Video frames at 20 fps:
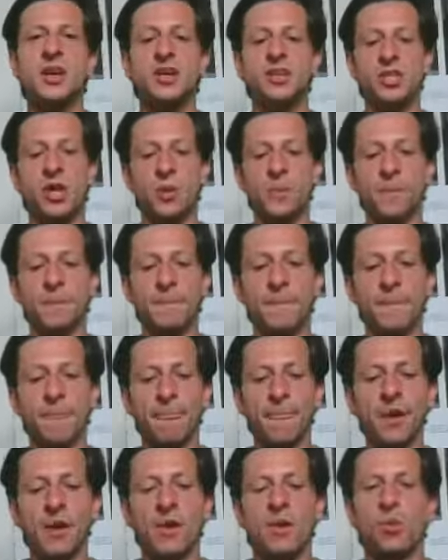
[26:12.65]
So
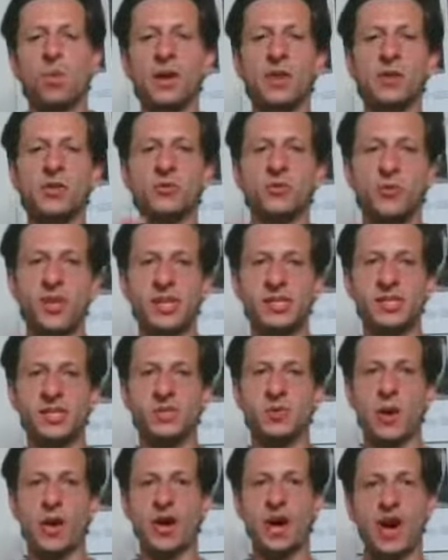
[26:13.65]
one of the
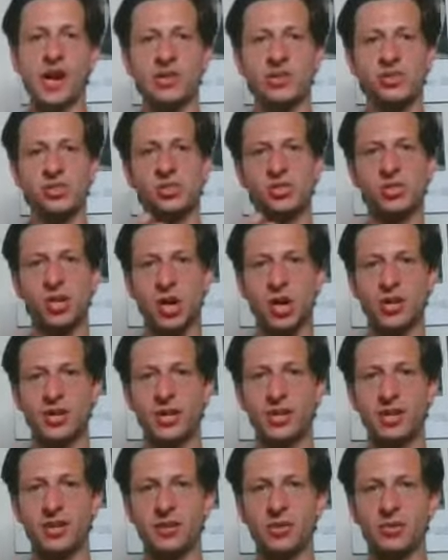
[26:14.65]
reasons why I
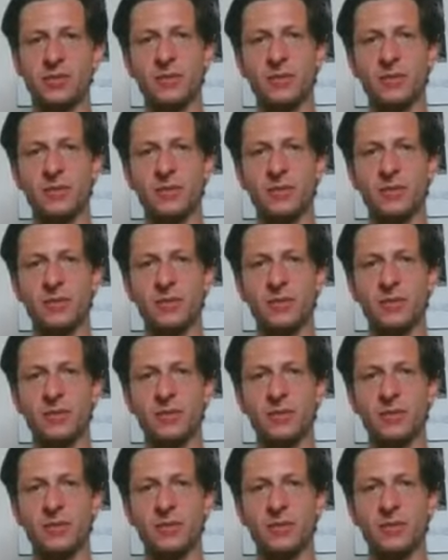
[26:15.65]
started,